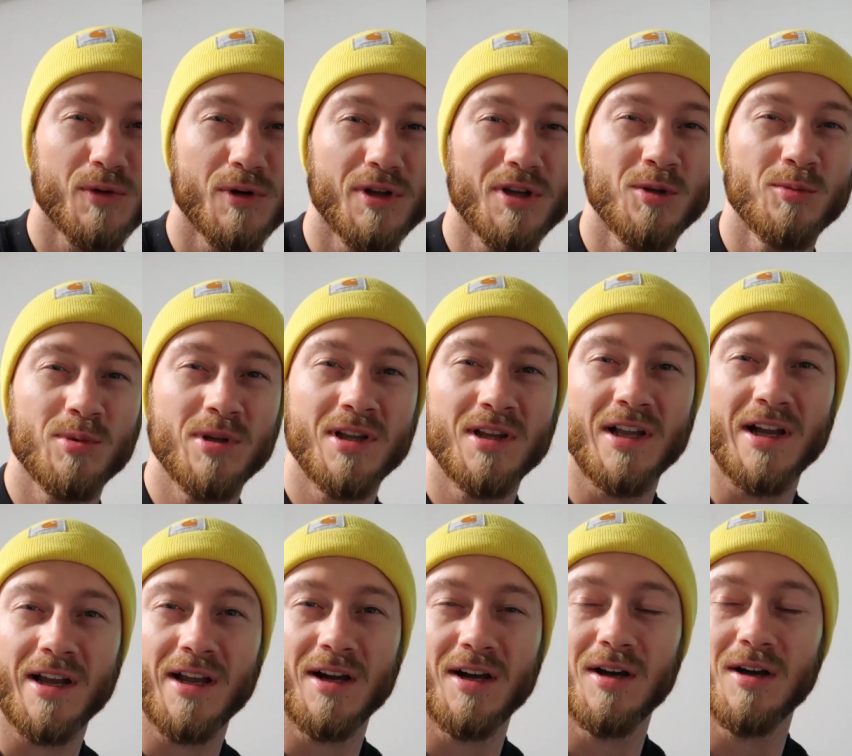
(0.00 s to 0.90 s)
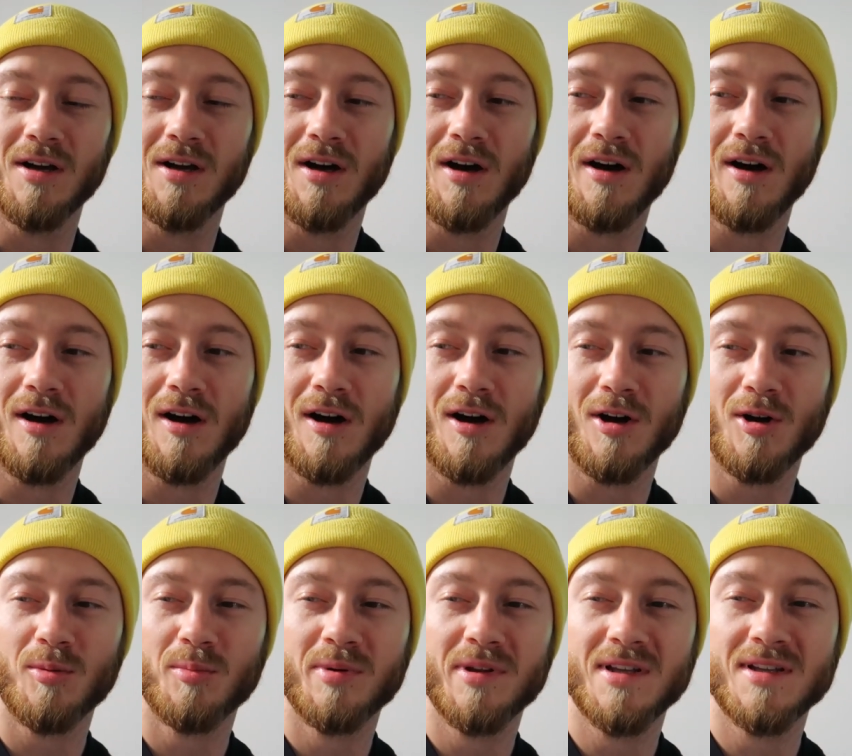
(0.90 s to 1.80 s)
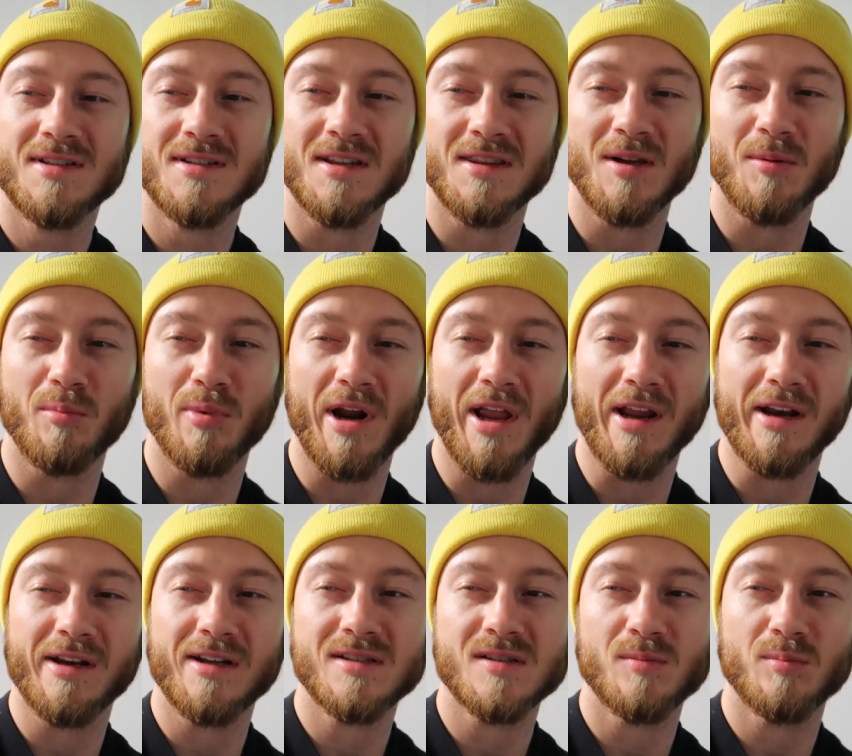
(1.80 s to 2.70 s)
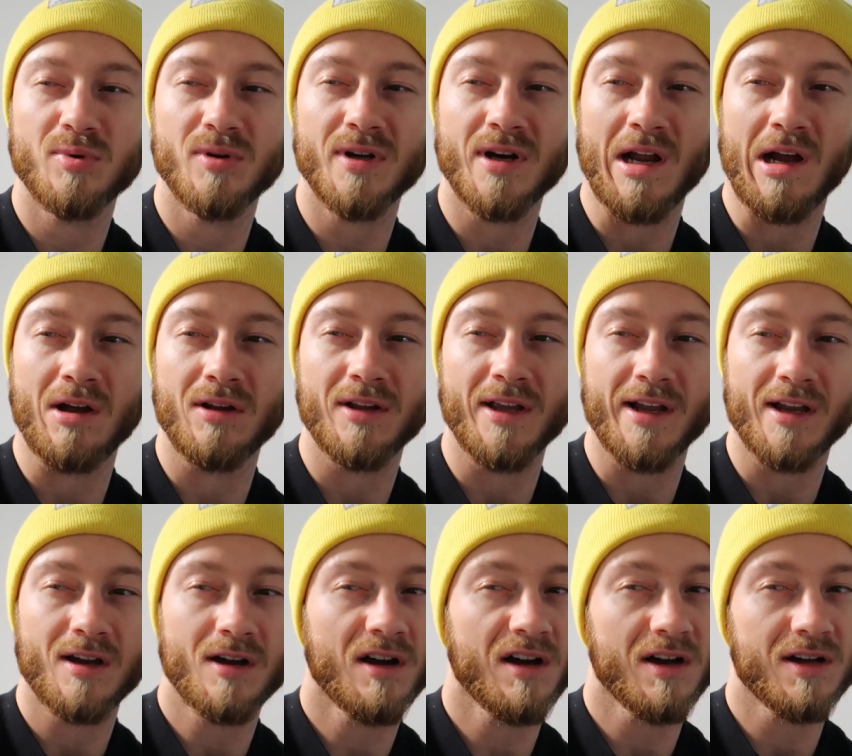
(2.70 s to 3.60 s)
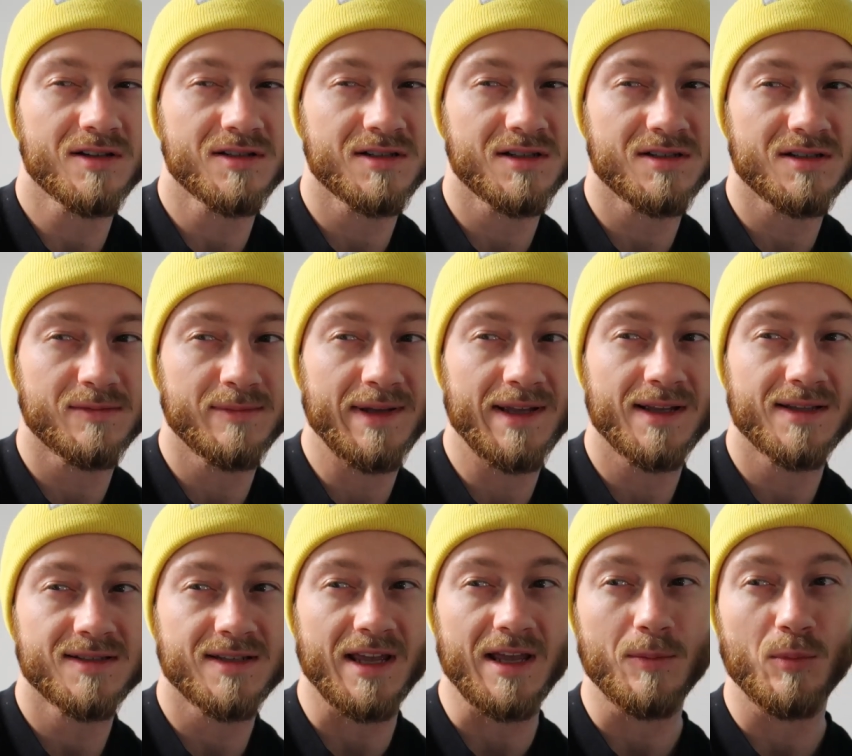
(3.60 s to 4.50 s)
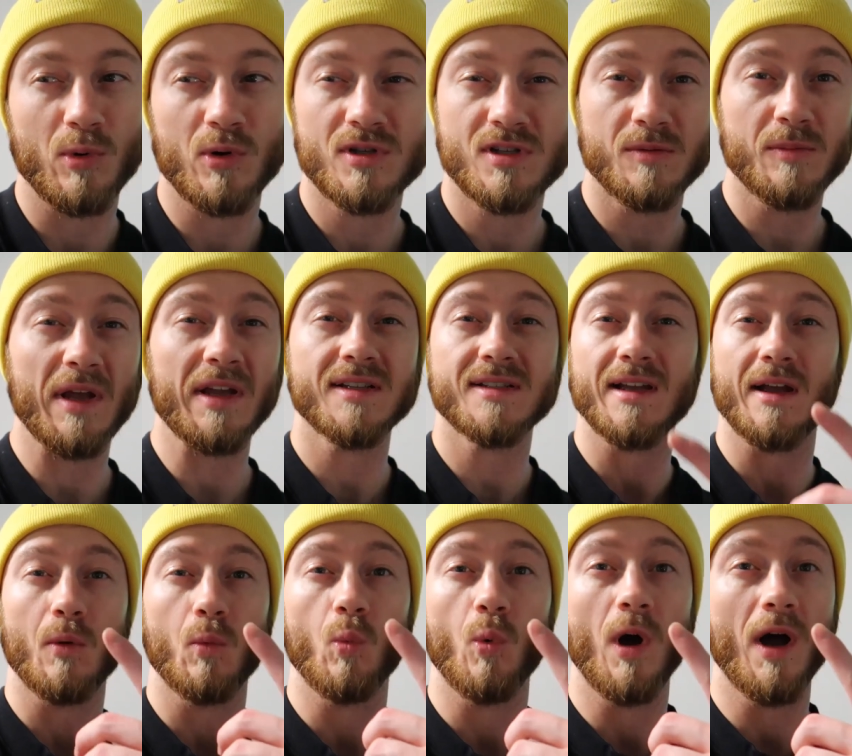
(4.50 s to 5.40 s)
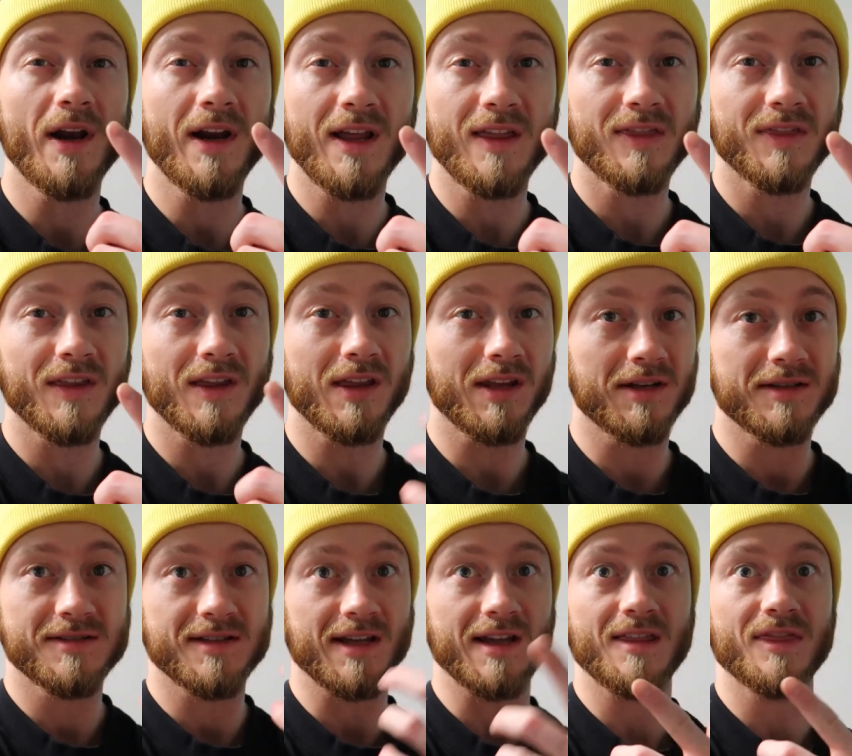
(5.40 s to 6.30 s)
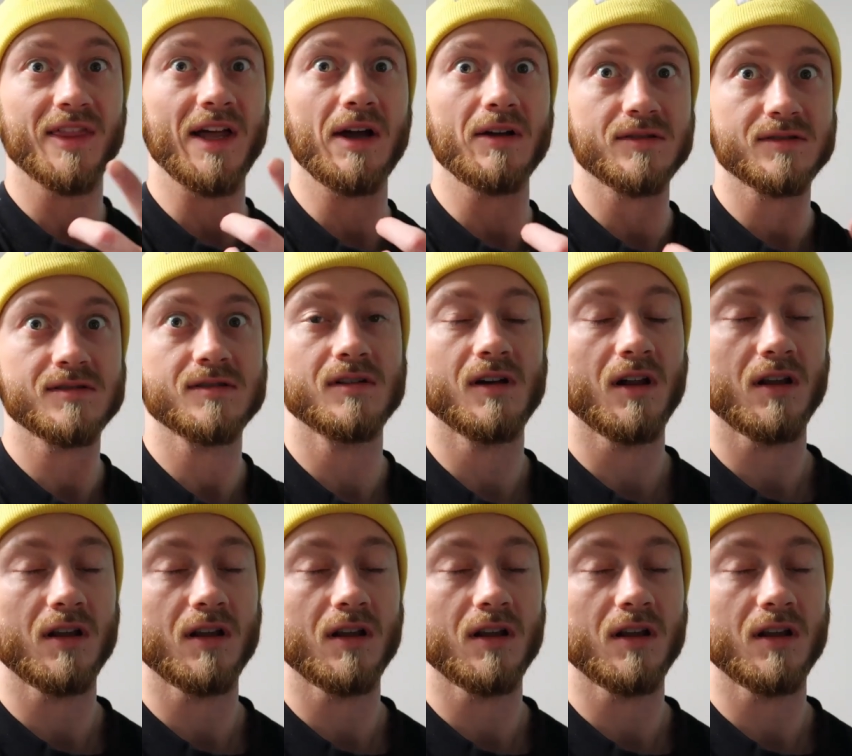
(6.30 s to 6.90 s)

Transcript: really be like a art piece that the brand doesn't put out like KAWS doesn't make skateboards it makes like one i think and it's like a thousand